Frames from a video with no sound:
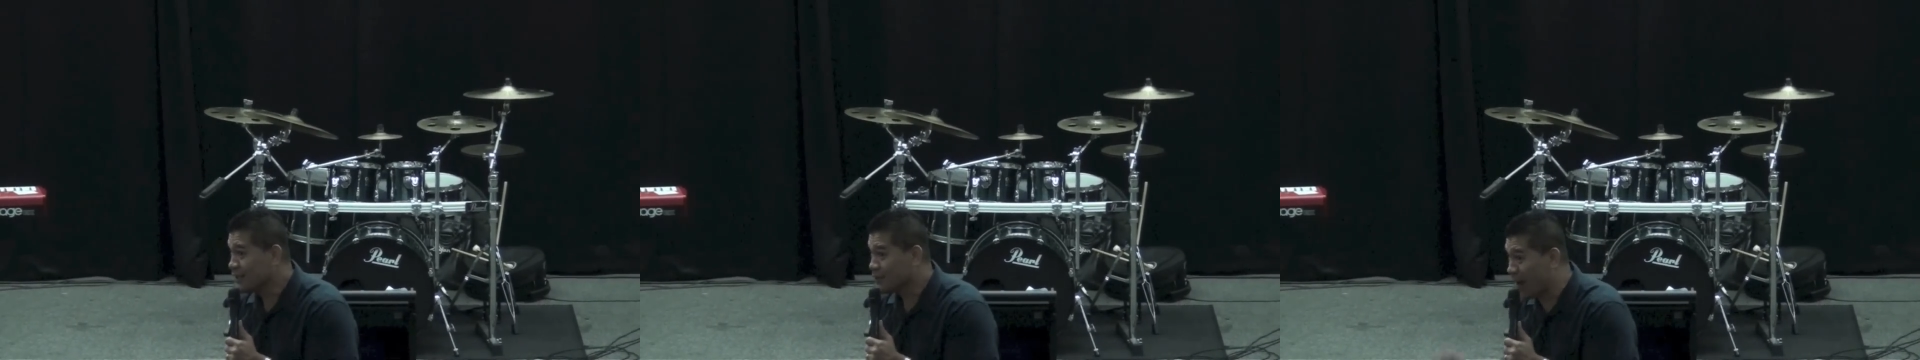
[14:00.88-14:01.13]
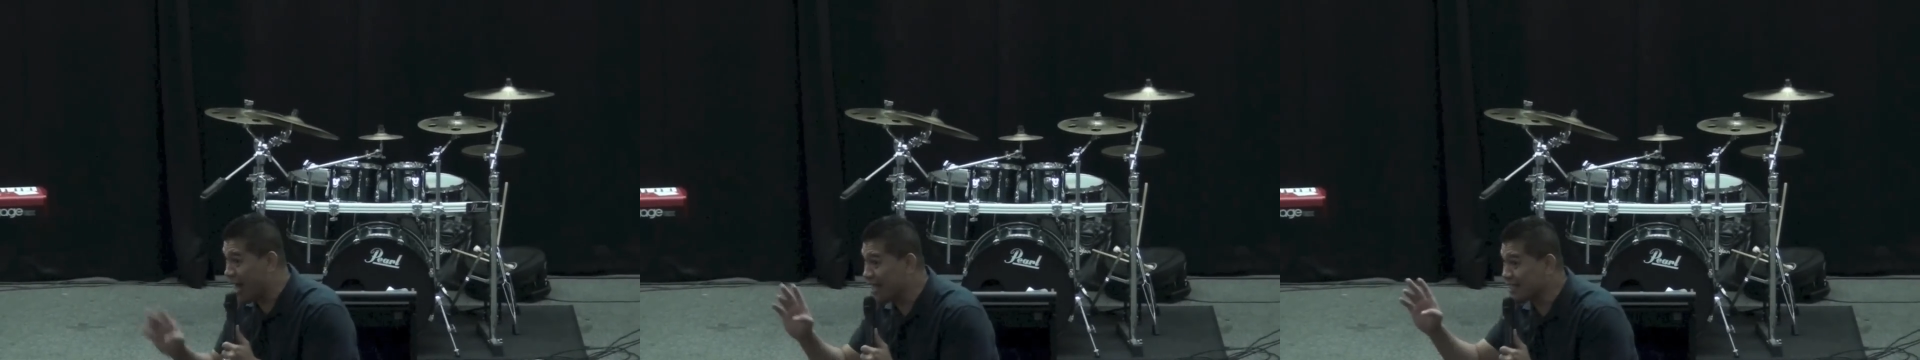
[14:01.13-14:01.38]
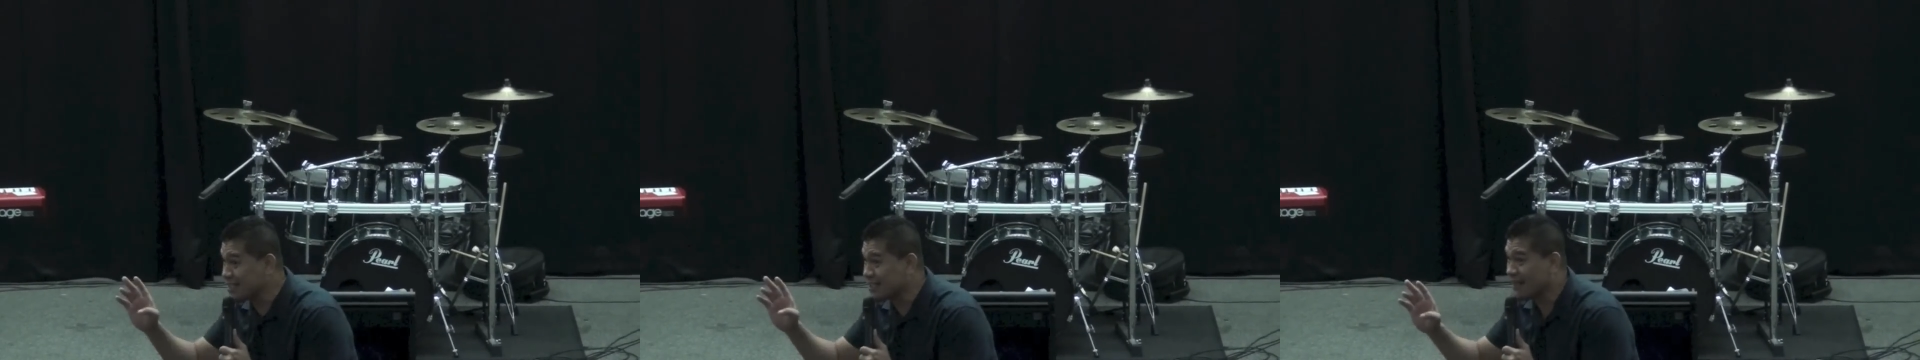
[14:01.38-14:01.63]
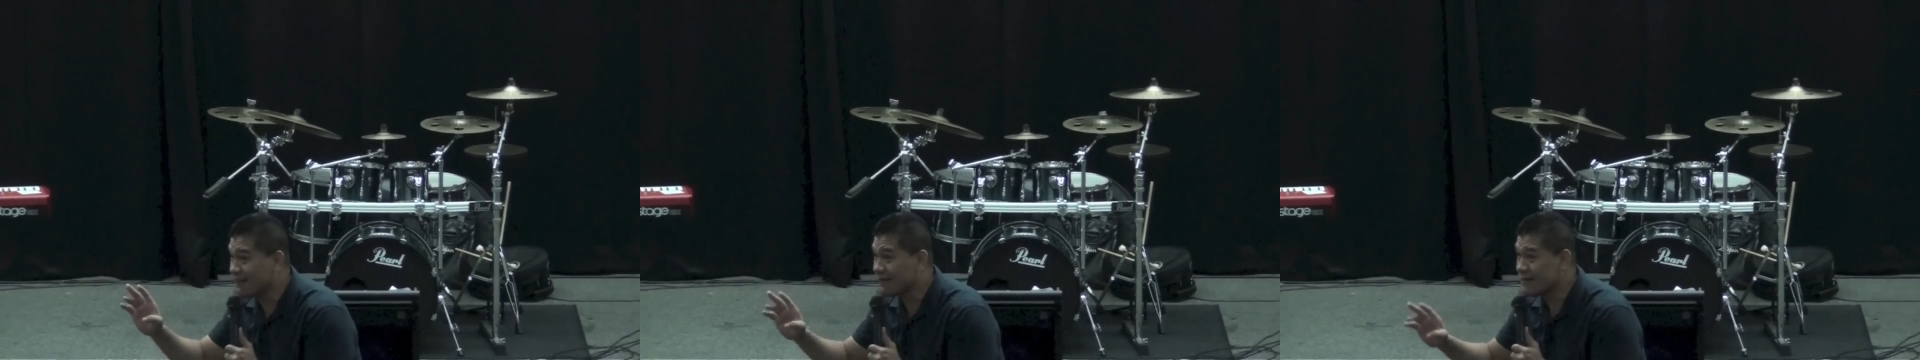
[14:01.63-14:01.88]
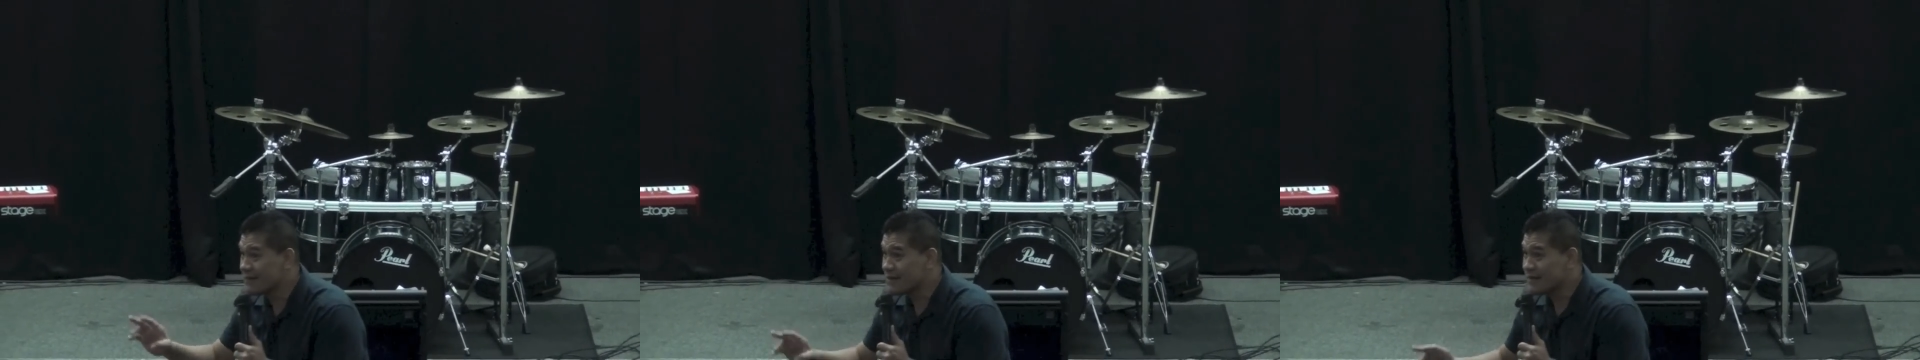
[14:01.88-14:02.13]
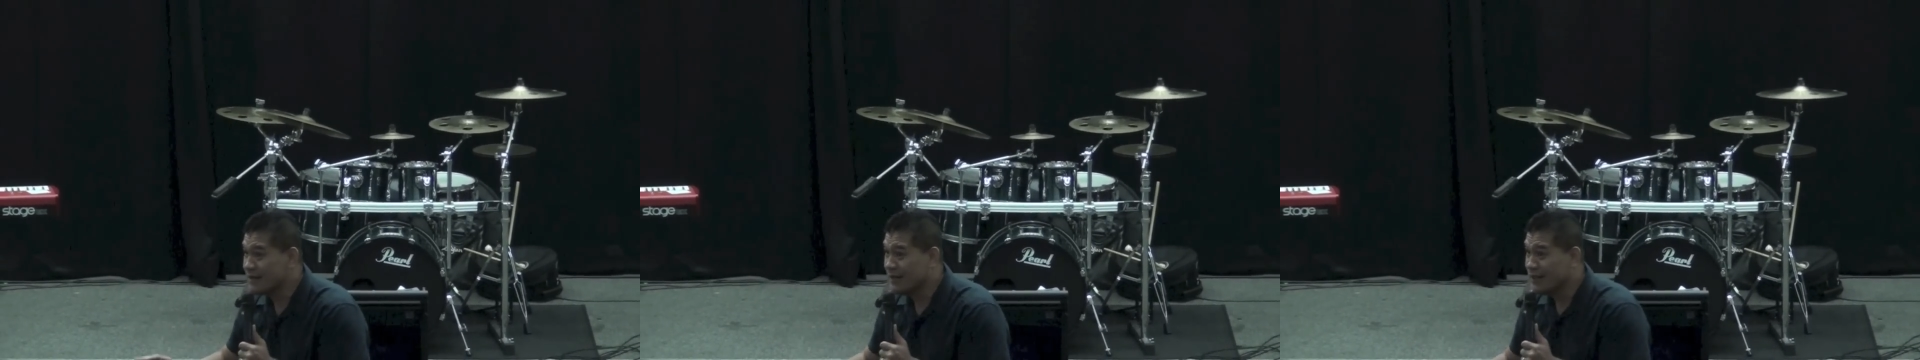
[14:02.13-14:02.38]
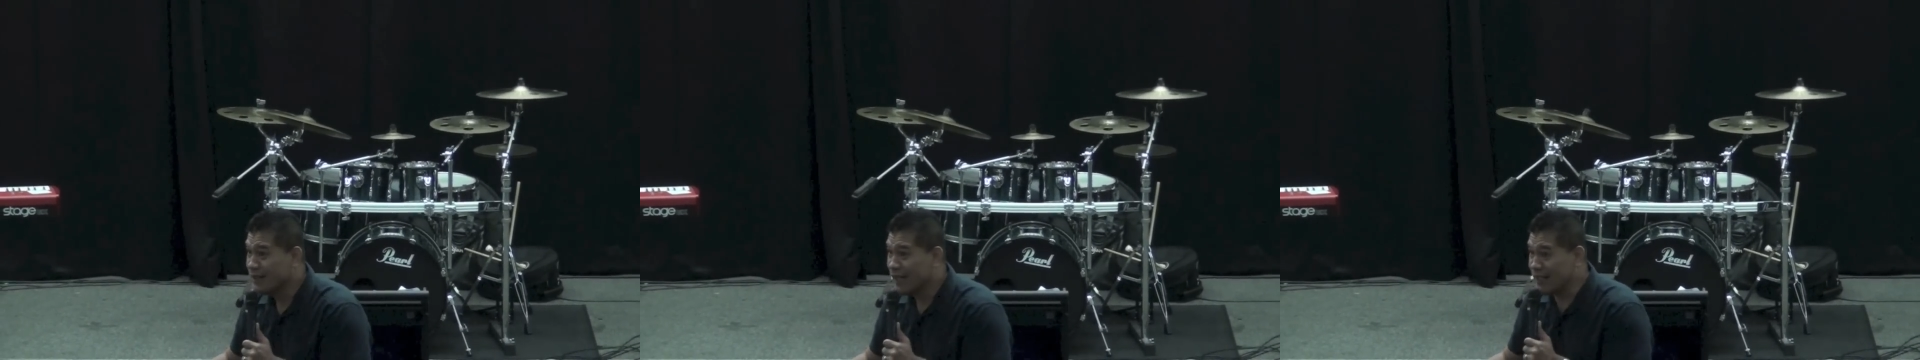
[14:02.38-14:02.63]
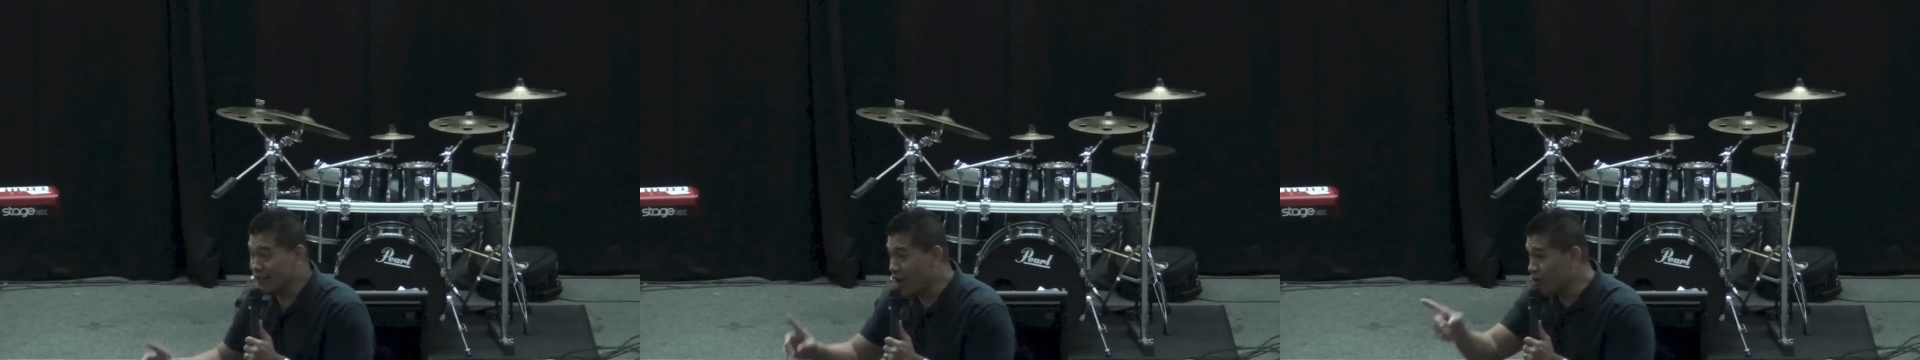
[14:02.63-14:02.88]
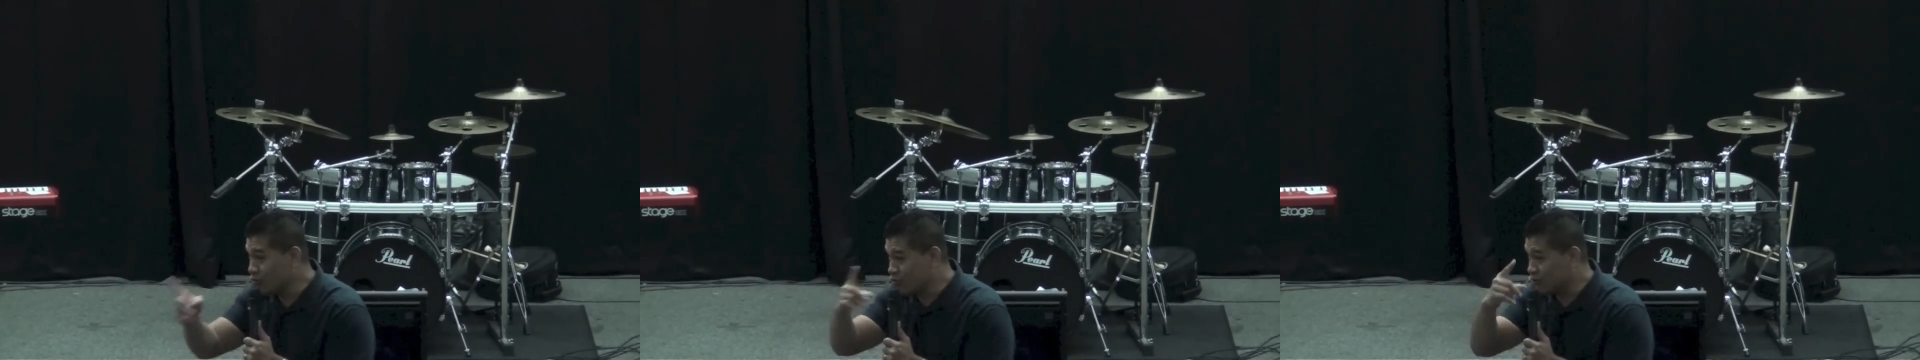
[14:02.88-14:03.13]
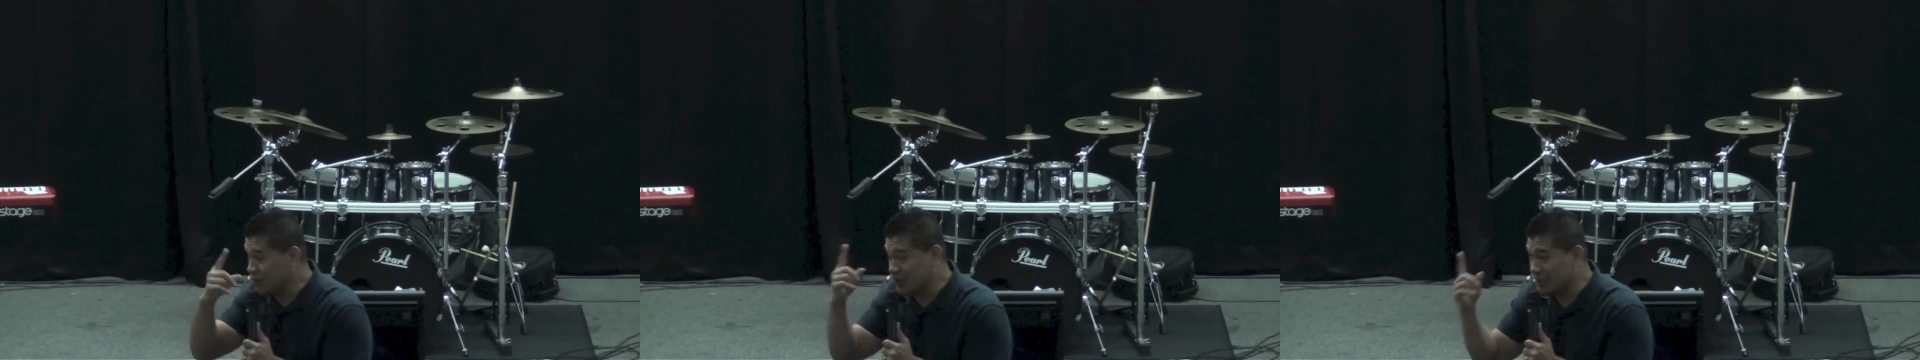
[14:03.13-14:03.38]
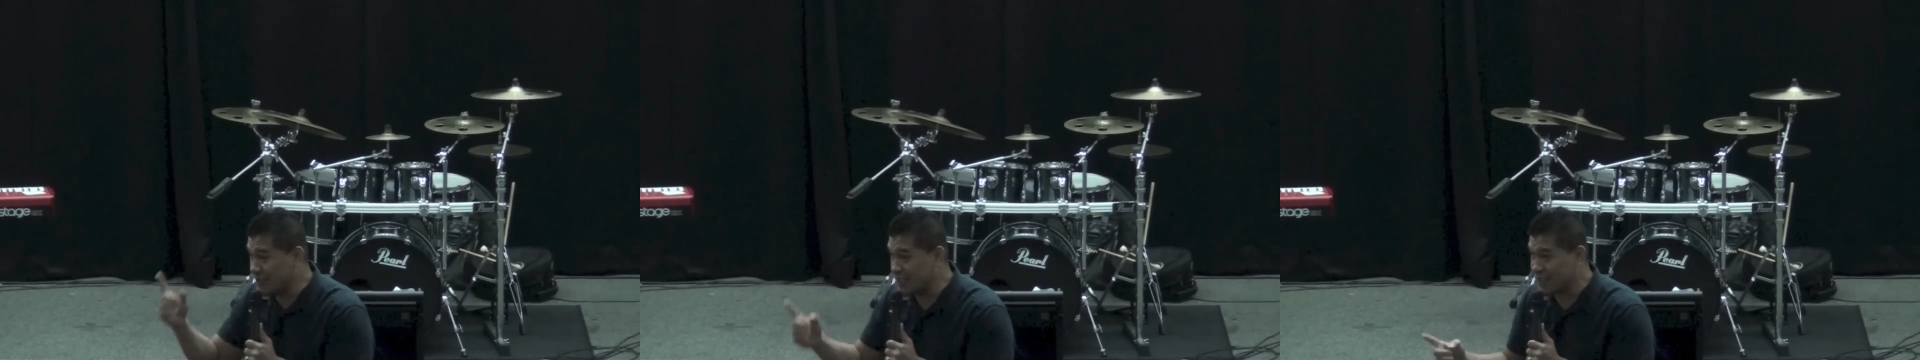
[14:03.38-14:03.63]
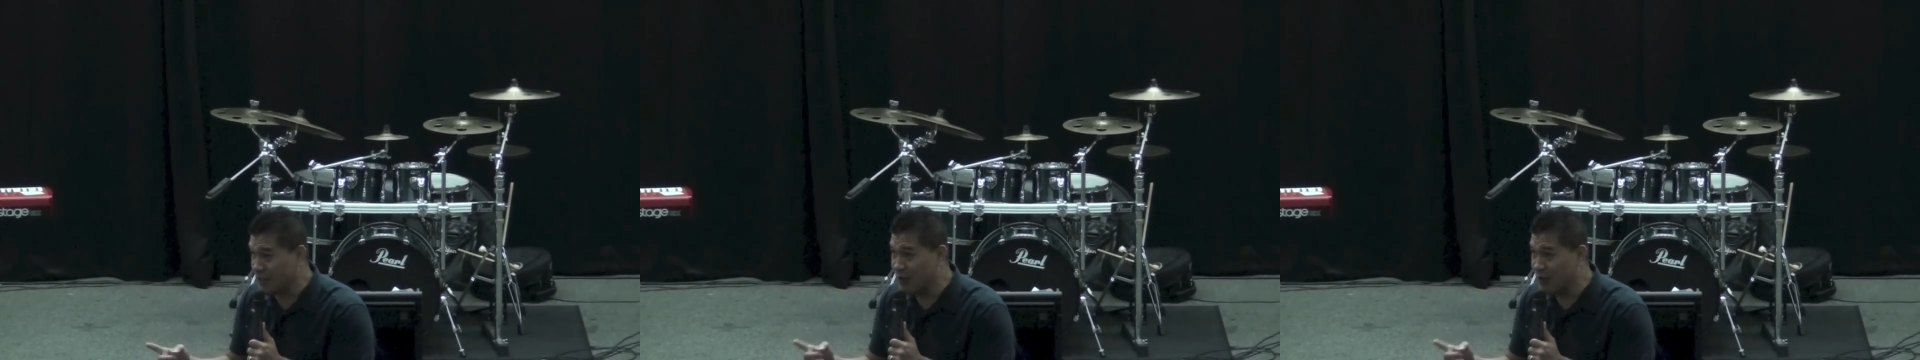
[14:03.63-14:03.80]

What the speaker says: Right? And don't sit there and say,